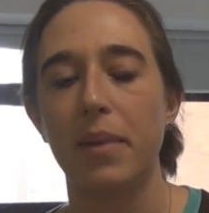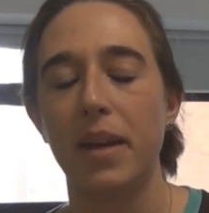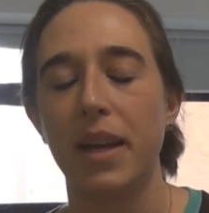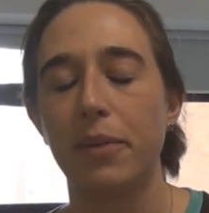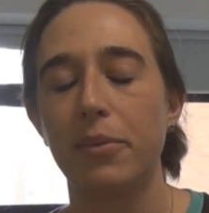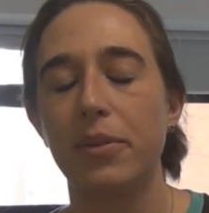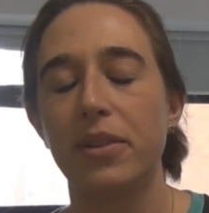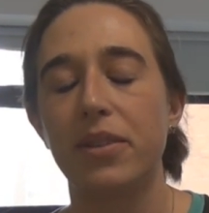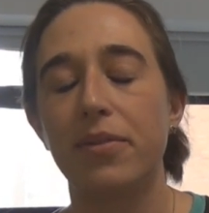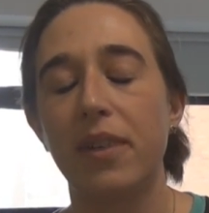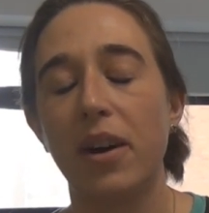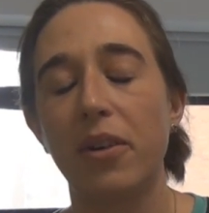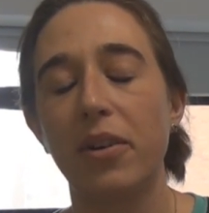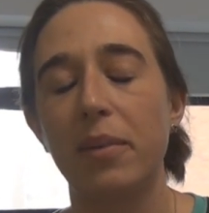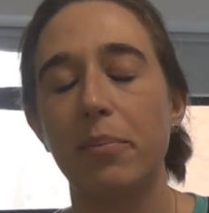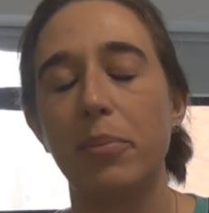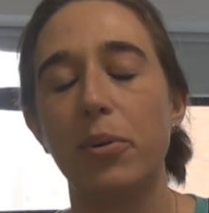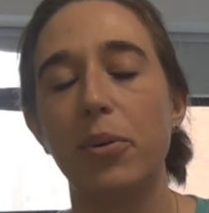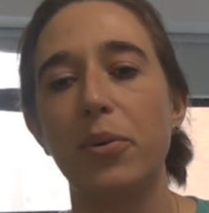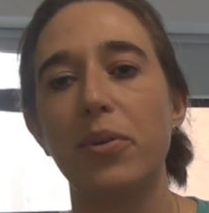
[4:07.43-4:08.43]
it was
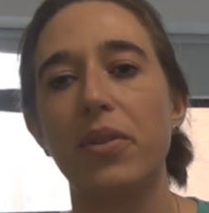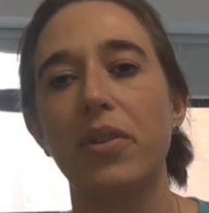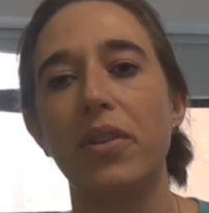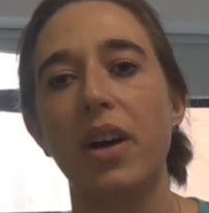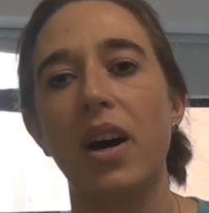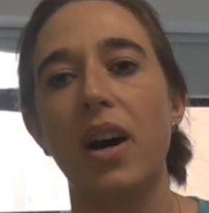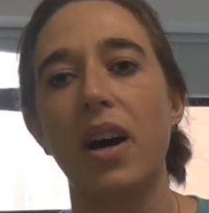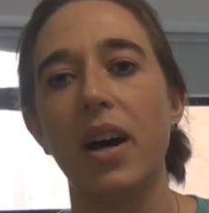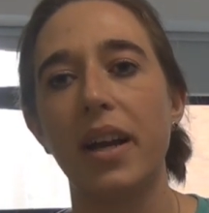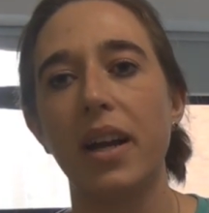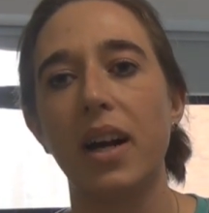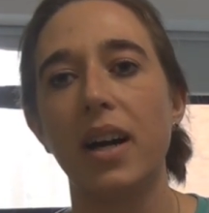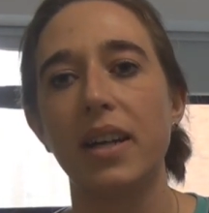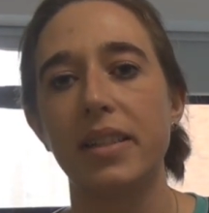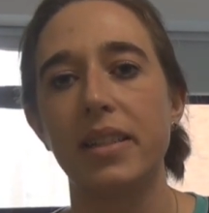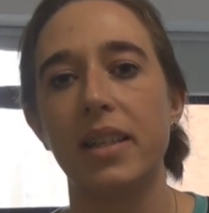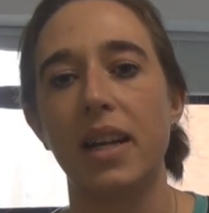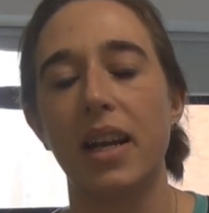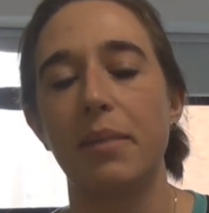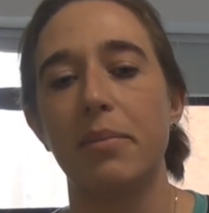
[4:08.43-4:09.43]
felt important that I
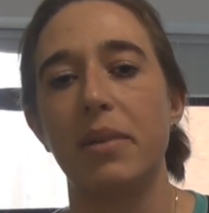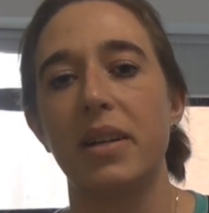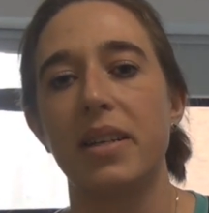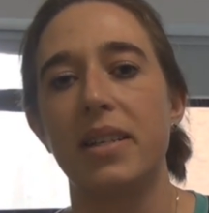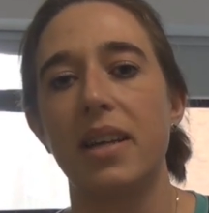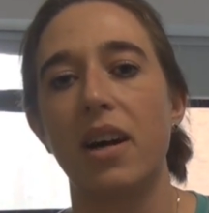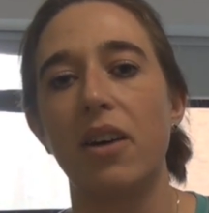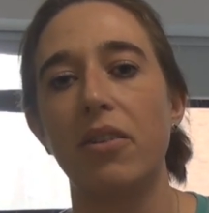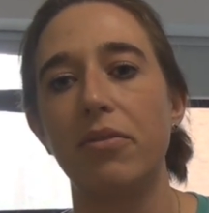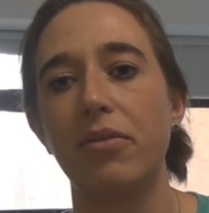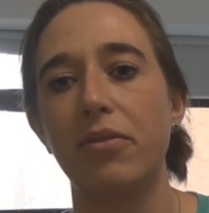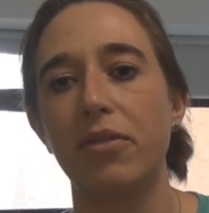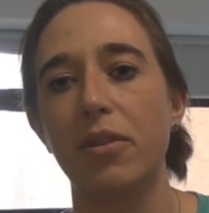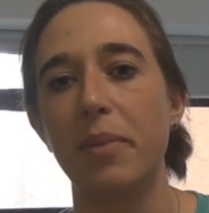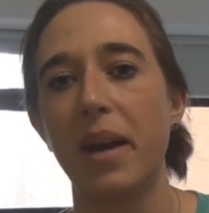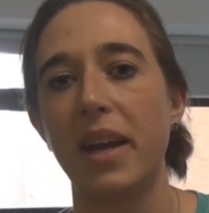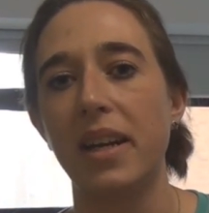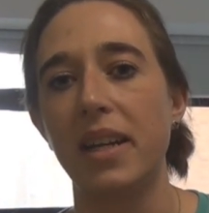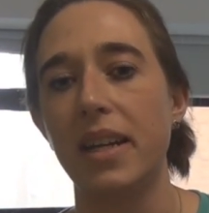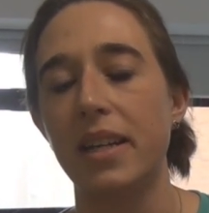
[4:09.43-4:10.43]
isolate myself
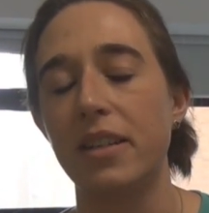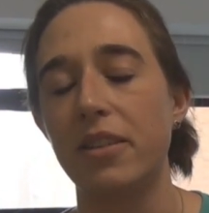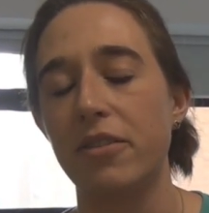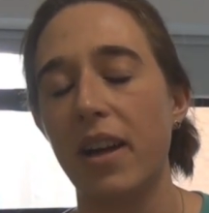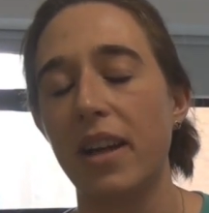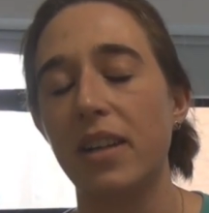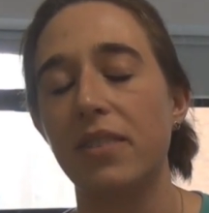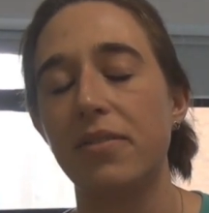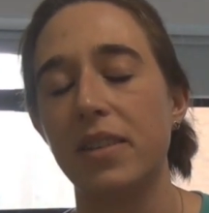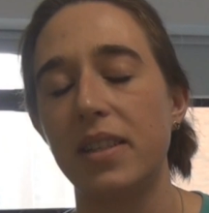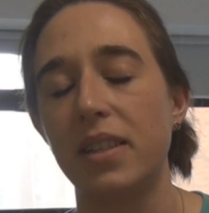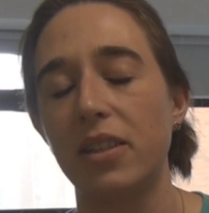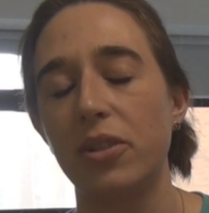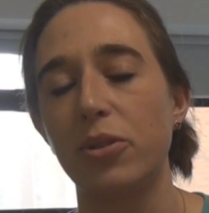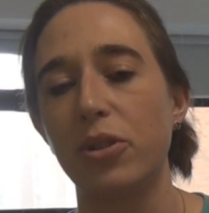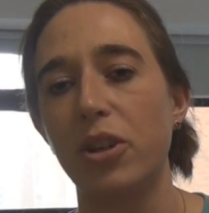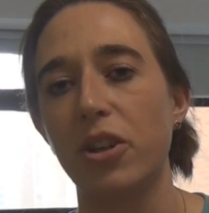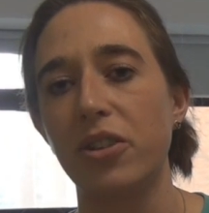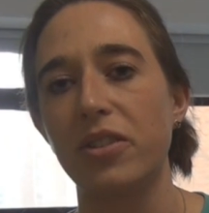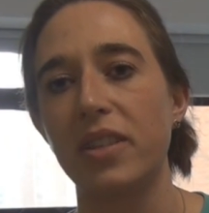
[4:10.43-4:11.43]
from any direct
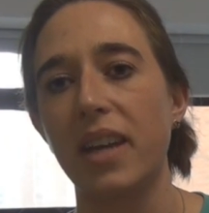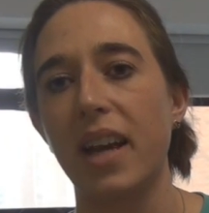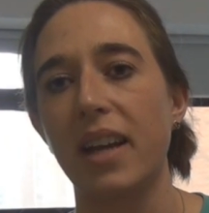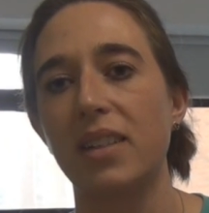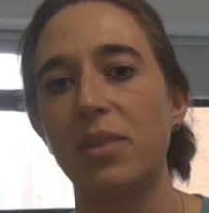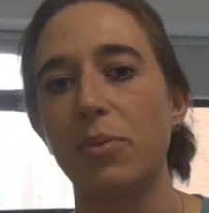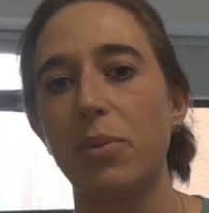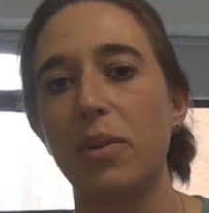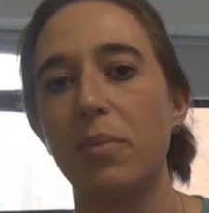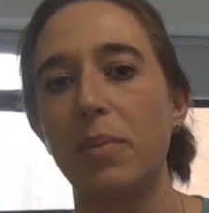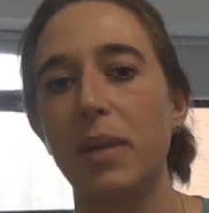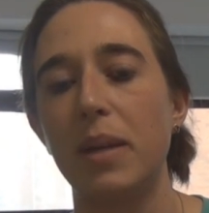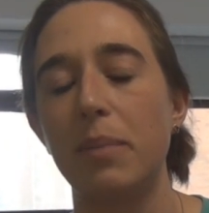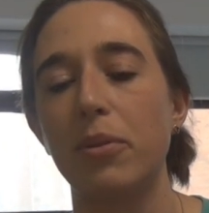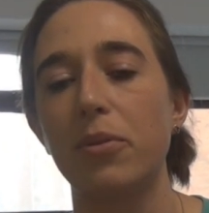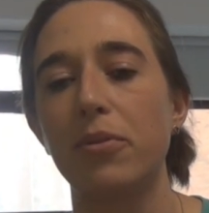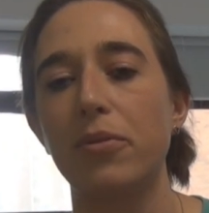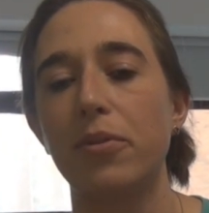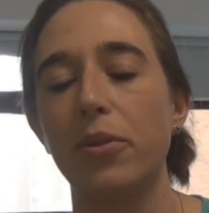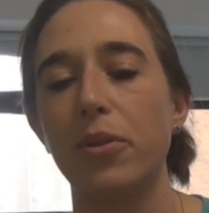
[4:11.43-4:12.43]
physical contact with
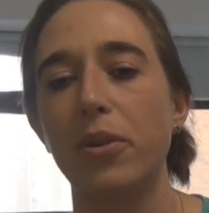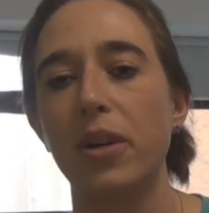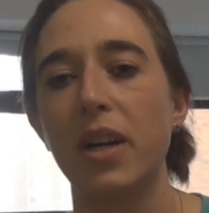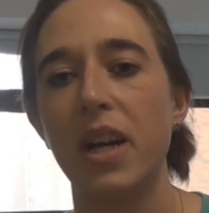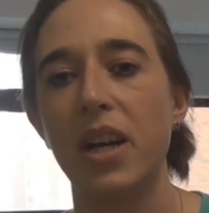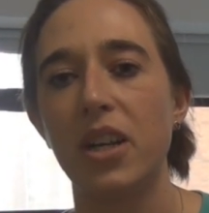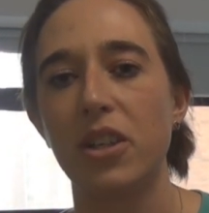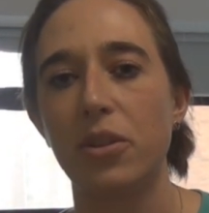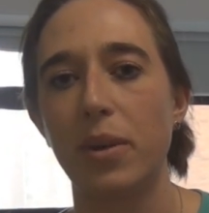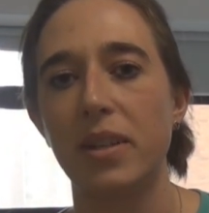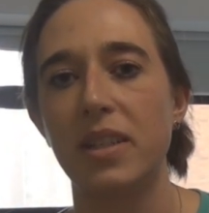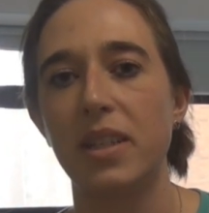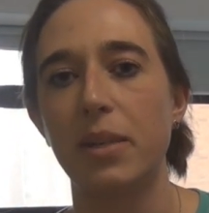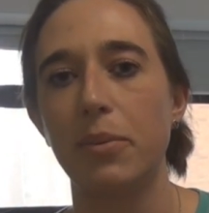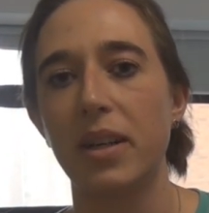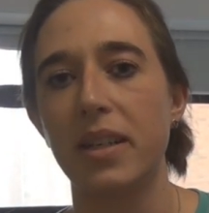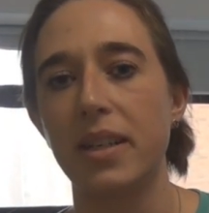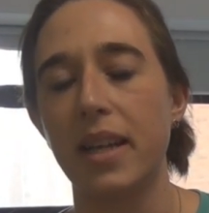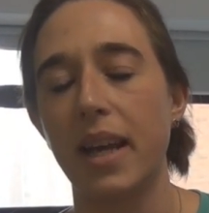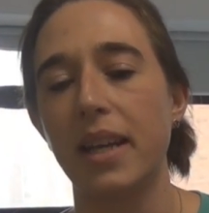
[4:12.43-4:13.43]
people for
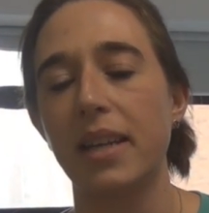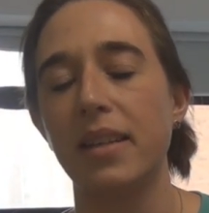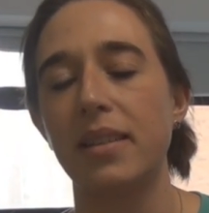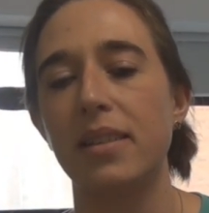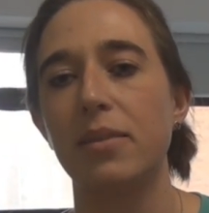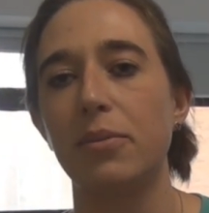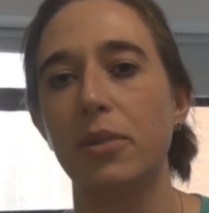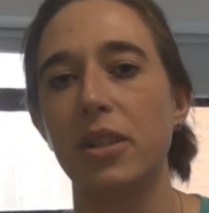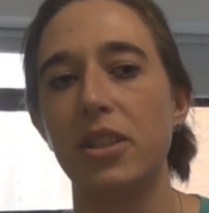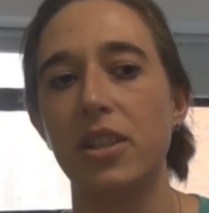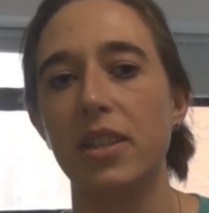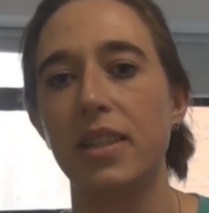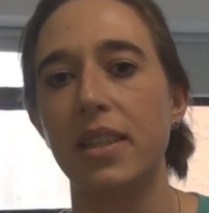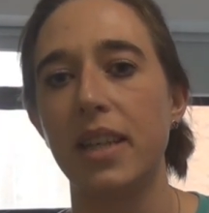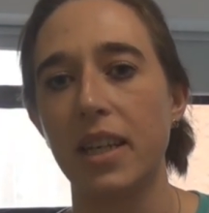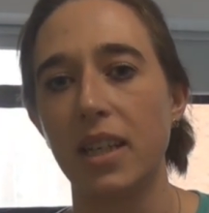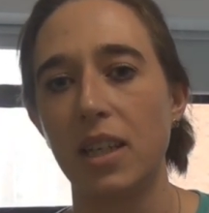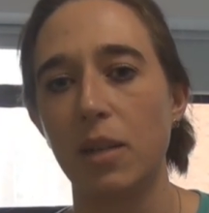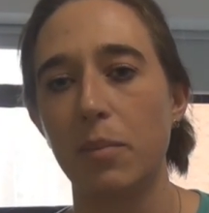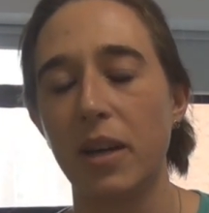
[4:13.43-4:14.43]
21 days, which is
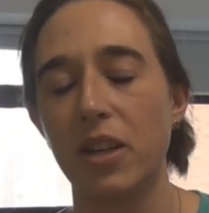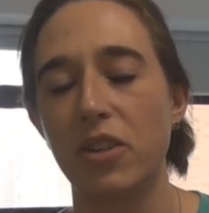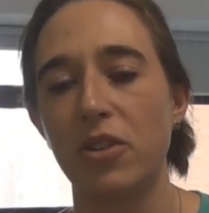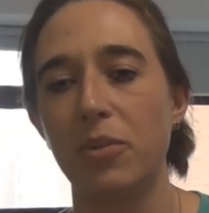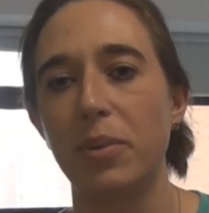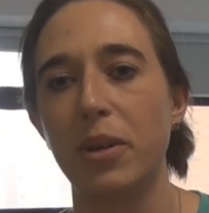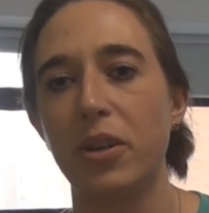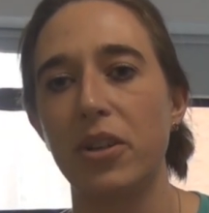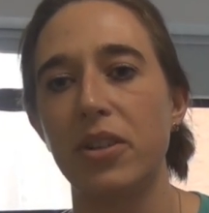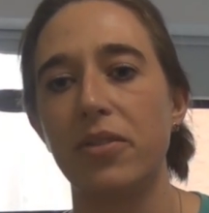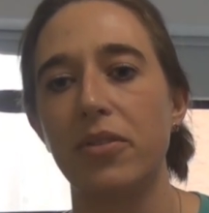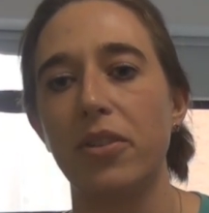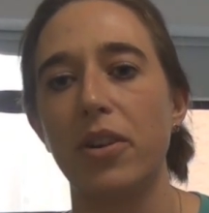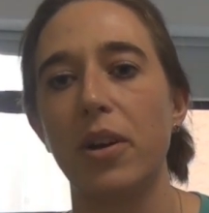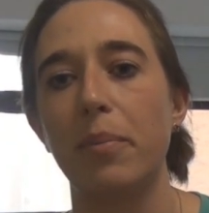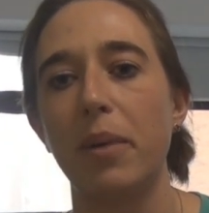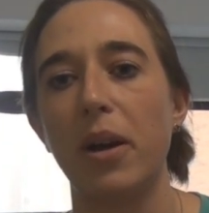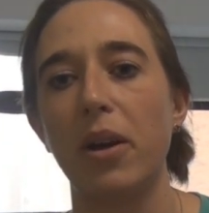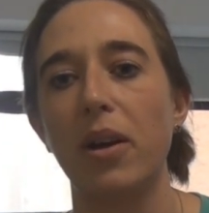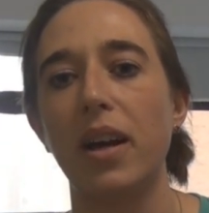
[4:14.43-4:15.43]
the incubation period for
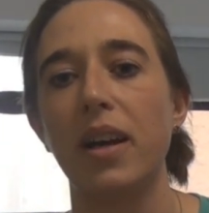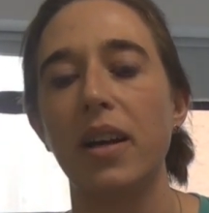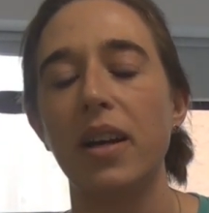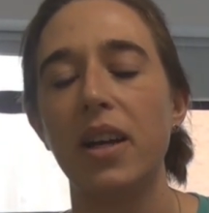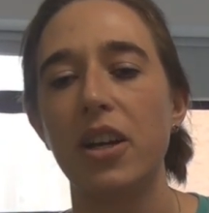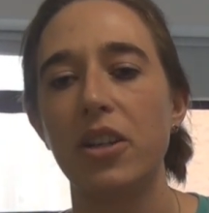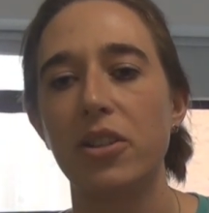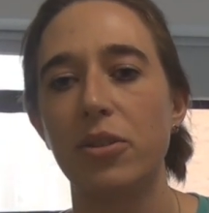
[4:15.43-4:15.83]
Ebola,